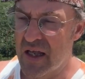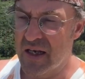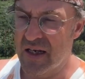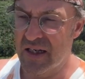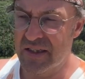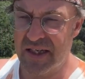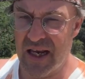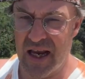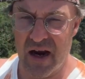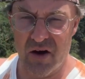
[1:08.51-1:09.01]

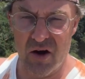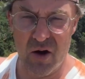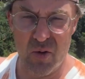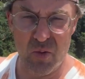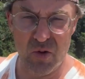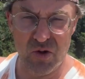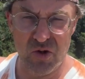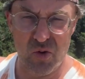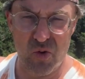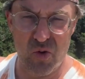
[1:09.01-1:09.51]
this area
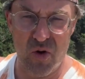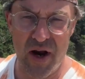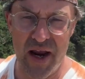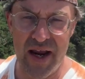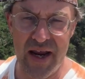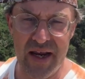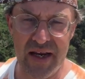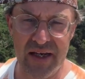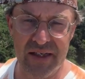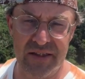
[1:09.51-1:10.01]
was
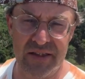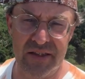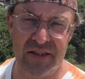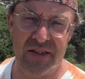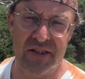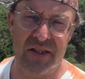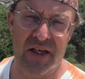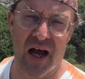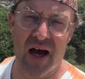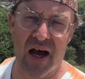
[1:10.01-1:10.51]
raised
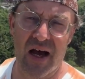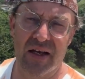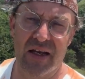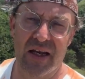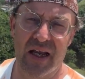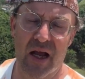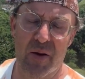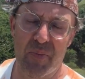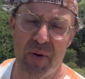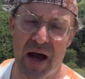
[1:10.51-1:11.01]

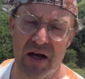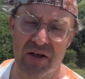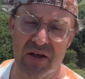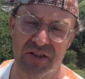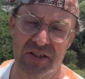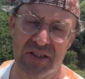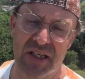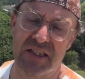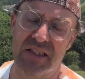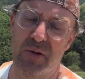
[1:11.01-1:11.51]
starting
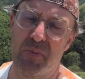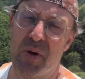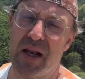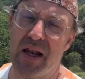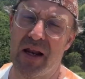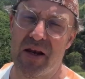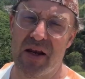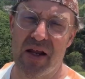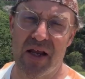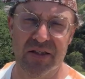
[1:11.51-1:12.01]
about 60
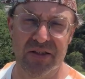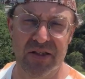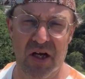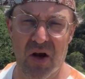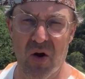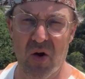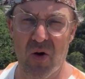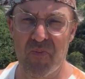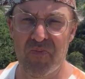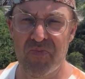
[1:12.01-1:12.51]
million years ago.